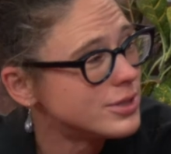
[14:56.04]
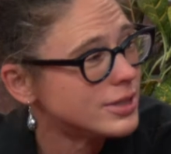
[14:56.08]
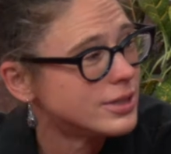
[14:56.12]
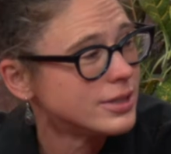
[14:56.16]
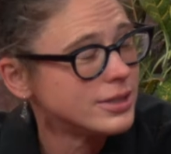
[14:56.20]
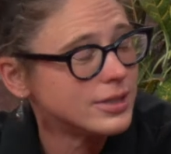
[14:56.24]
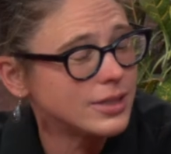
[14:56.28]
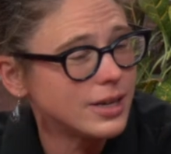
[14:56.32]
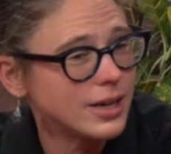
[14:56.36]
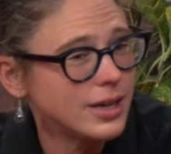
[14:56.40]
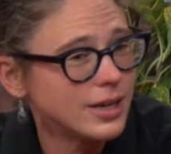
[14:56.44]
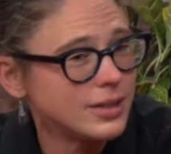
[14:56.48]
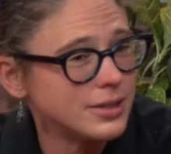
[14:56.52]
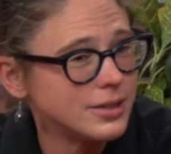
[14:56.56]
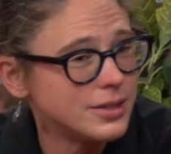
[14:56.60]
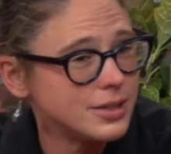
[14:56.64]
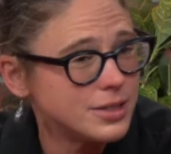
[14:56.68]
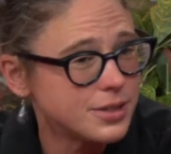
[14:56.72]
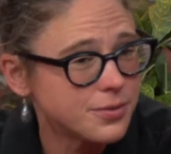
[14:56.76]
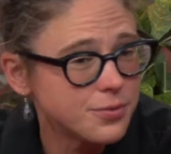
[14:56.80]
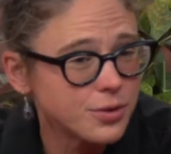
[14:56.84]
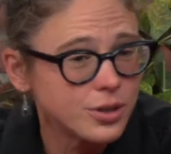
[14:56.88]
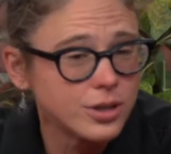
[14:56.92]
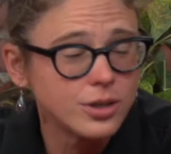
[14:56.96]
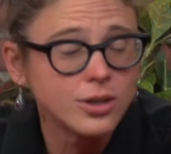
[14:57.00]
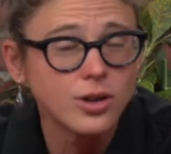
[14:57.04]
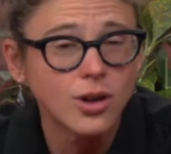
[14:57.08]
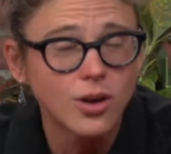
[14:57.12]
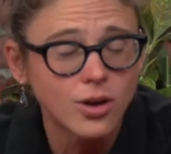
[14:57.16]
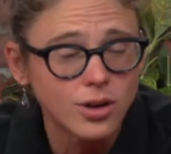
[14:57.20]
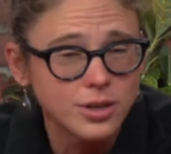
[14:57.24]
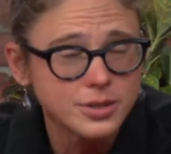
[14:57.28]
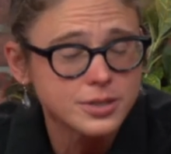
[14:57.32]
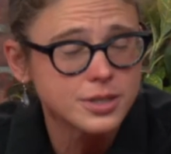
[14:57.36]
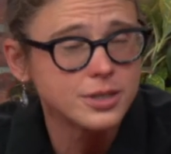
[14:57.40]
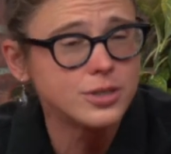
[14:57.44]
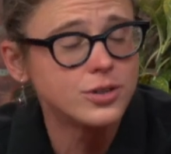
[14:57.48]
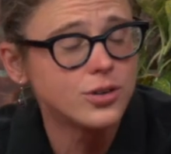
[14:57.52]
and, and the different
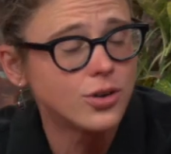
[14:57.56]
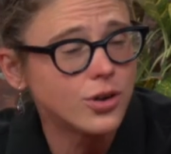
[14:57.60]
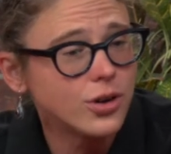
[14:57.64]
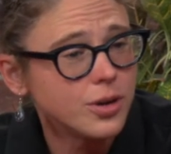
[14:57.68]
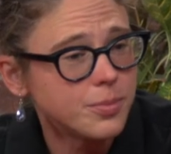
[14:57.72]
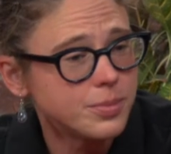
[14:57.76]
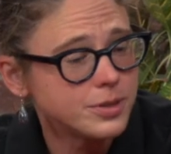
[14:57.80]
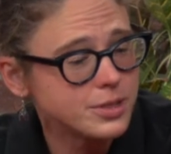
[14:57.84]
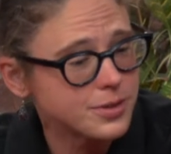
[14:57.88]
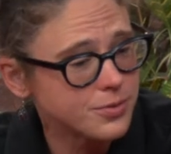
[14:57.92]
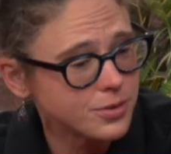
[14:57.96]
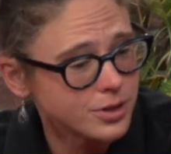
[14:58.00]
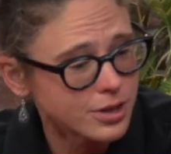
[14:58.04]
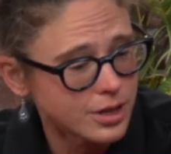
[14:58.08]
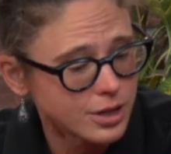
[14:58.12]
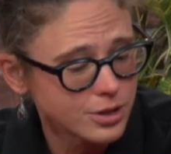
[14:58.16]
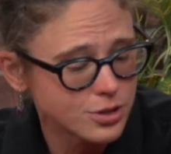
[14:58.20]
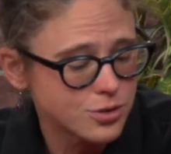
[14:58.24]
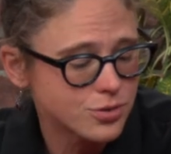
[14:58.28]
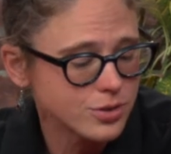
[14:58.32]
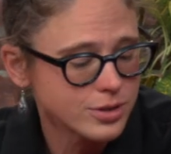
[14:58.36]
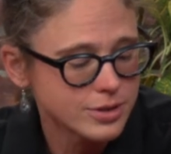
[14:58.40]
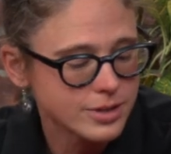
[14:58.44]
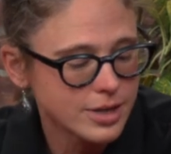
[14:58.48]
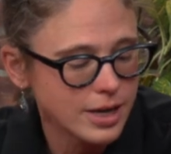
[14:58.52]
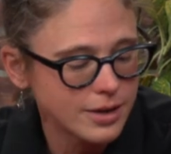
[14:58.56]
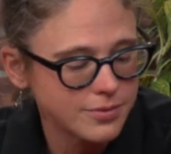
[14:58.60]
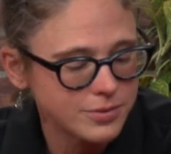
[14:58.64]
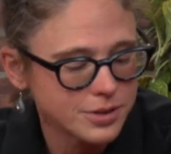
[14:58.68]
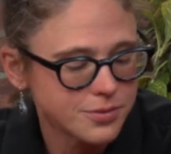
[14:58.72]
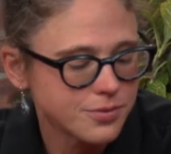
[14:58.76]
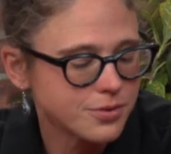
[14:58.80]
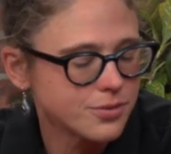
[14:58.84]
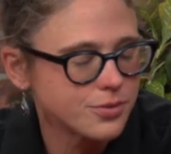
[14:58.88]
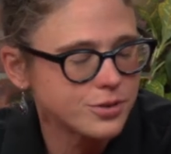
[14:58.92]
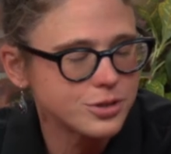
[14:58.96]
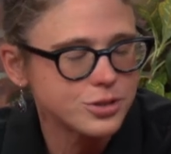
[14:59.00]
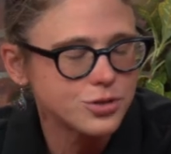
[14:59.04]
laws in Europe and different countries have
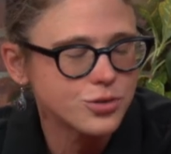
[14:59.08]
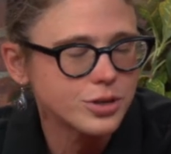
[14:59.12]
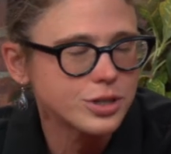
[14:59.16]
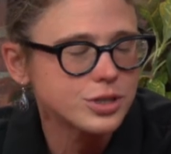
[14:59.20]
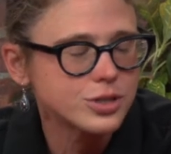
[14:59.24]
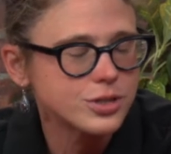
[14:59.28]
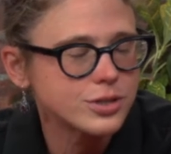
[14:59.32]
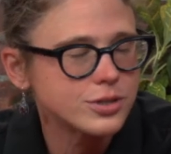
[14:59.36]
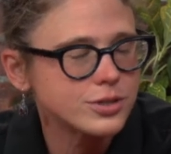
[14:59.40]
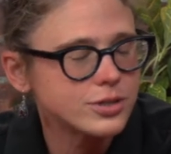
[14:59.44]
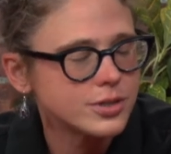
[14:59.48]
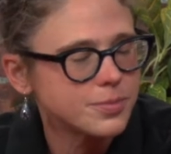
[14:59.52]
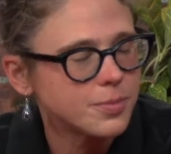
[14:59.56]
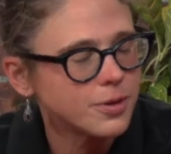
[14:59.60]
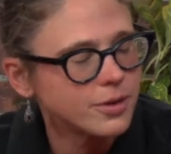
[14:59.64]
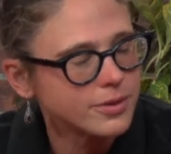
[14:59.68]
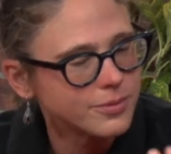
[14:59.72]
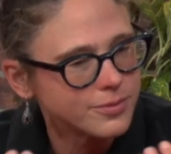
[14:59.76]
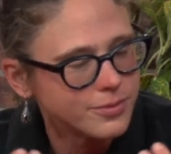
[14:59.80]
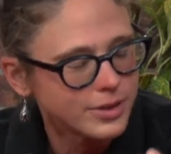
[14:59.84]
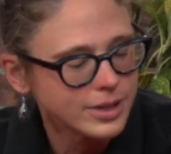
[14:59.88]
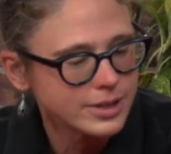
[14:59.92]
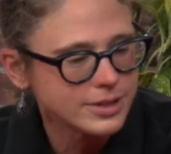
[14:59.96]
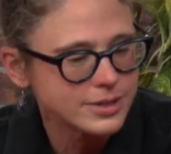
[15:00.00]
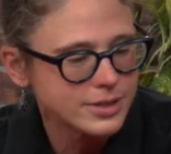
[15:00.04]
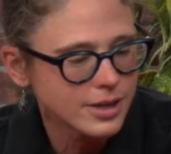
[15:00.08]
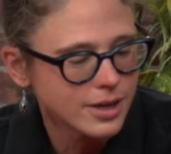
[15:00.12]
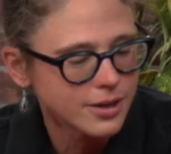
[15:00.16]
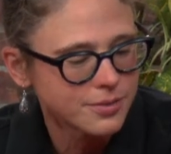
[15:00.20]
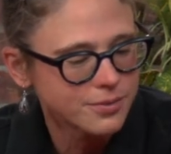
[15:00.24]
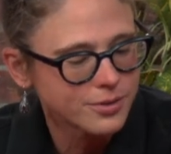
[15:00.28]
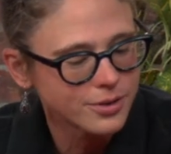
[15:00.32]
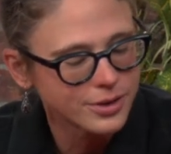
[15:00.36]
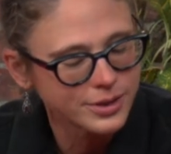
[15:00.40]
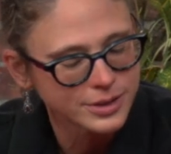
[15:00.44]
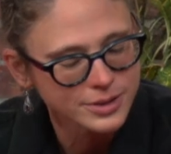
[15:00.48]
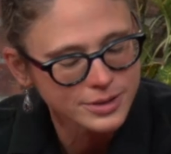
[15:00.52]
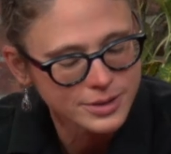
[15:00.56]
different restrictions upon face
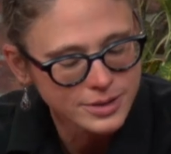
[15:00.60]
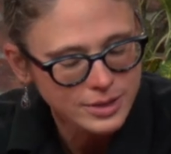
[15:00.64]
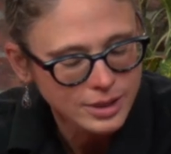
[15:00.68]
coverings.